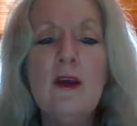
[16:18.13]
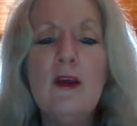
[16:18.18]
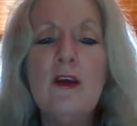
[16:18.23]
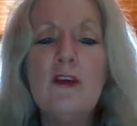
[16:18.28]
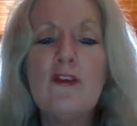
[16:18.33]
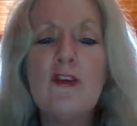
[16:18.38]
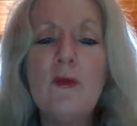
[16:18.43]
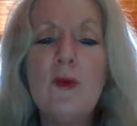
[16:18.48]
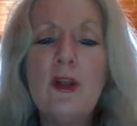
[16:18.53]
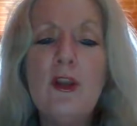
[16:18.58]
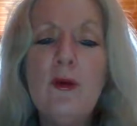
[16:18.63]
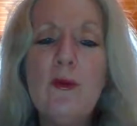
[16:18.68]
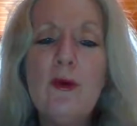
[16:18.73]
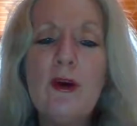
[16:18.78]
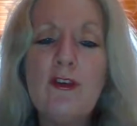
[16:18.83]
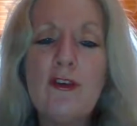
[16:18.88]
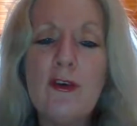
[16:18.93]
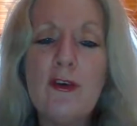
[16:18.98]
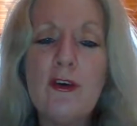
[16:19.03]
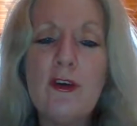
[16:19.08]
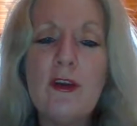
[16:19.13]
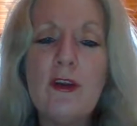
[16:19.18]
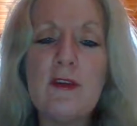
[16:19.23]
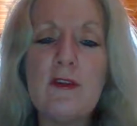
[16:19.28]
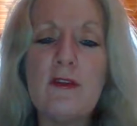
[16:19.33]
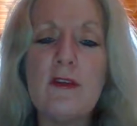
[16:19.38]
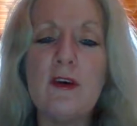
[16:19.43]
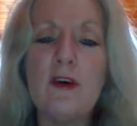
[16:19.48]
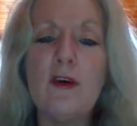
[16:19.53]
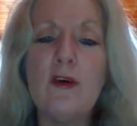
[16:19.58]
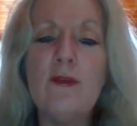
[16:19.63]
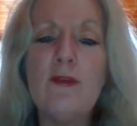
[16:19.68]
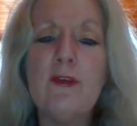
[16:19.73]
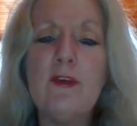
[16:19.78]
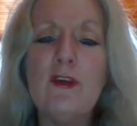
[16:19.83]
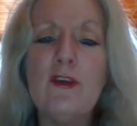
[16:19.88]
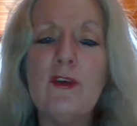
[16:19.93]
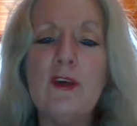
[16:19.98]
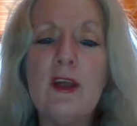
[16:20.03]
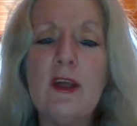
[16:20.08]
So when you are true to yourself,
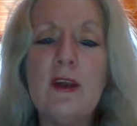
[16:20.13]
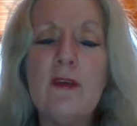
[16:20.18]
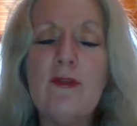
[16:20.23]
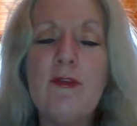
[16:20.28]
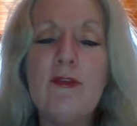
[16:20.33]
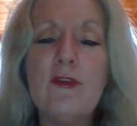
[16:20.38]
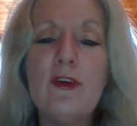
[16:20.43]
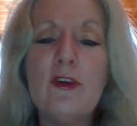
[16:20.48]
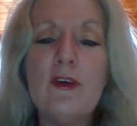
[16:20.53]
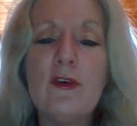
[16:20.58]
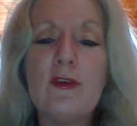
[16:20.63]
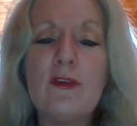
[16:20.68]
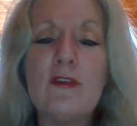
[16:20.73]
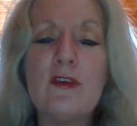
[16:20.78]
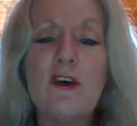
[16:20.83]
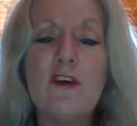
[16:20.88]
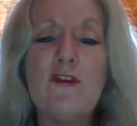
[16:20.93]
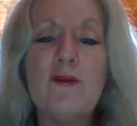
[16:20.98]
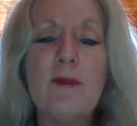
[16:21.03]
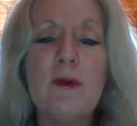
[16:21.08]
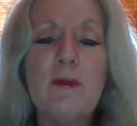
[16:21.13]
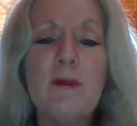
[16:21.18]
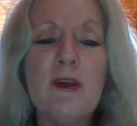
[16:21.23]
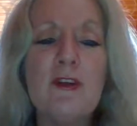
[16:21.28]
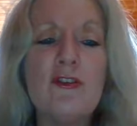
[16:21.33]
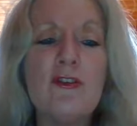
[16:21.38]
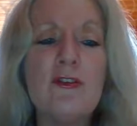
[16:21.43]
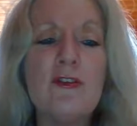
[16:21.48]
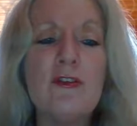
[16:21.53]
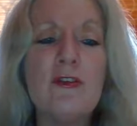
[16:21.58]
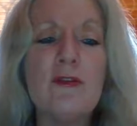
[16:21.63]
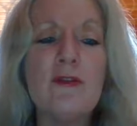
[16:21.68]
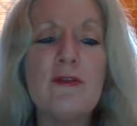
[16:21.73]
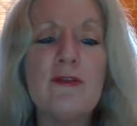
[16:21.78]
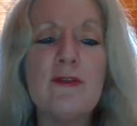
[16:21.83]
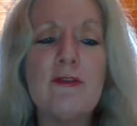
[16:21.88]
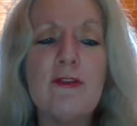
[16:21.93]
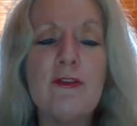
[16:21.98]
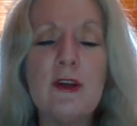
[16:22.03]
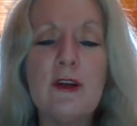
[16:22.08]
you give yourself permission to
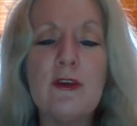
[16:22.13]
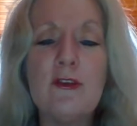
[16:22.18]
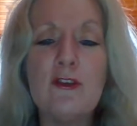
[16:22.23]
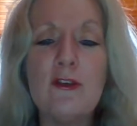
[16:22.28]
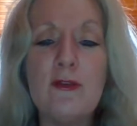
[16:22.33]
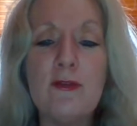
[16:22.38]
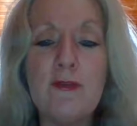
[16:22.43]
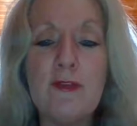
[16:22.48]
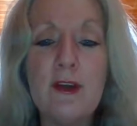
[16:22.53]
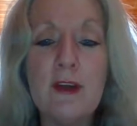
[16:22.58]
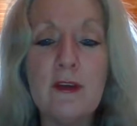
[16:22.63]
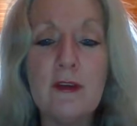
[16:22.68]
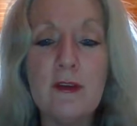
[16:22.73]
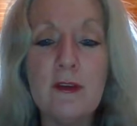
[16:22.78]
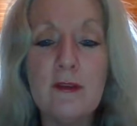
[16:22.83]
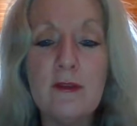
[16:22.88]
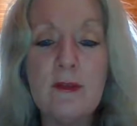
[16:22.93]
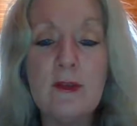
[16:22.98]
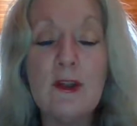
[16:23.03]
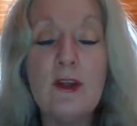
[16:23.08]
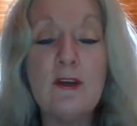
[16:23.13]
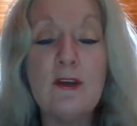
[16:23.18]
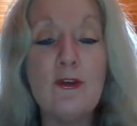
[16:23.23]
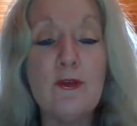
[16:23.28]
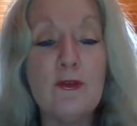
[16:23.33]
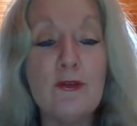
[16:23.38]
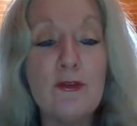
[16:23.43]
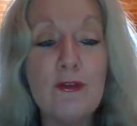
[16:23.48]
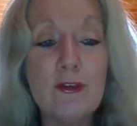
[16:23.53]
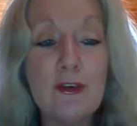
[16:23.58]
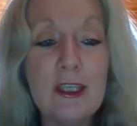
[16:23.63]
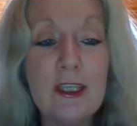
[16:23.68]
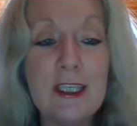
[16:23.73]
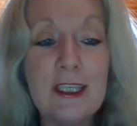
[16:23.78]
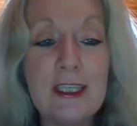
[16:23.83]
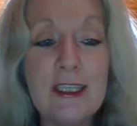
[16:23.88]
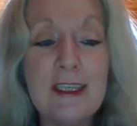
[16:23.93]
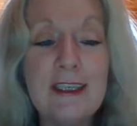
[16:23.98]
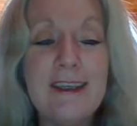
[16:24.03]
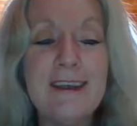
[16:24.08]
to feel, to
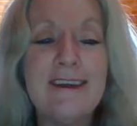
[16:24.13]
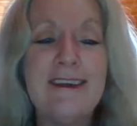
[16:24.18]
free